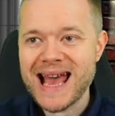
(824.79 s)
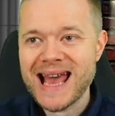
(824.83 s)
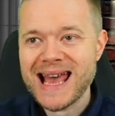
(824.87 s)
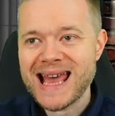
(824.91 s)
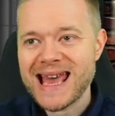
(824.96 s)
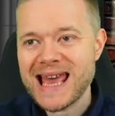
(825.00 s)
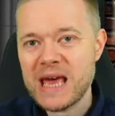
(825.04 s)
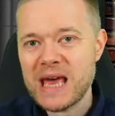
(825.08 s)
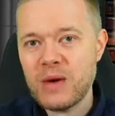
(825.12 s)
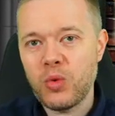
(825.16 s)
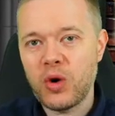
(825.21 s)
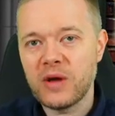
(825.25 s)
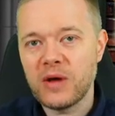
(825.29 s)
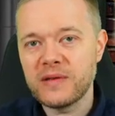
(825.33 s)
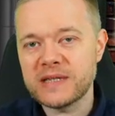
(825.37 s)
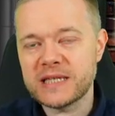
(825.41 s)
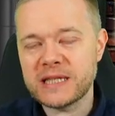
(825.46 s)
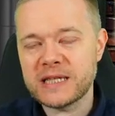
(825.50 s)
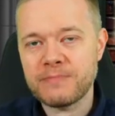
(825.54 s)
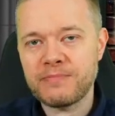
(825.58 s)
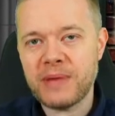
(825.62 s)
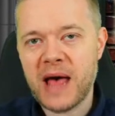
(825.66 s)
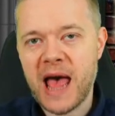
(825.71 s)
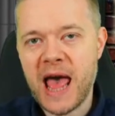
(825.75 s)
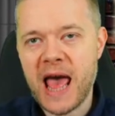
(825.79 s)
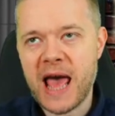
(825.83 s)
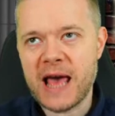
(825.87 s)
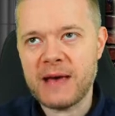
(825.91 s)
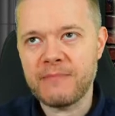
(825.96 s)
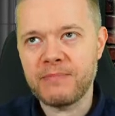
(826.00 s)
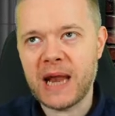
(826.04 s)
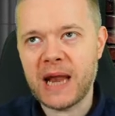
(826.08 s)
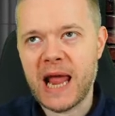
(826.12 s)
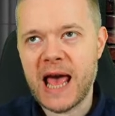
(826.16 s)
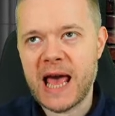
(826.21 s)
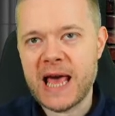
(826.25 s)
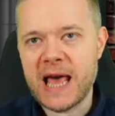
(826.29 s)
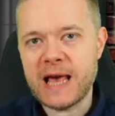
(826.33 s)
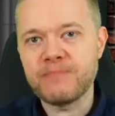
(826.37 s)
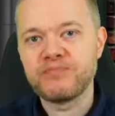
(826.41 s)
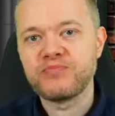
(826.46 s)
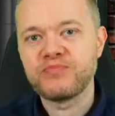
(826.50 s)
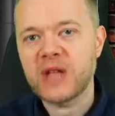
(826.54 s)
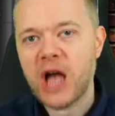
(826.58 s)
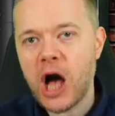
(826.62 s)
He wants to pay, play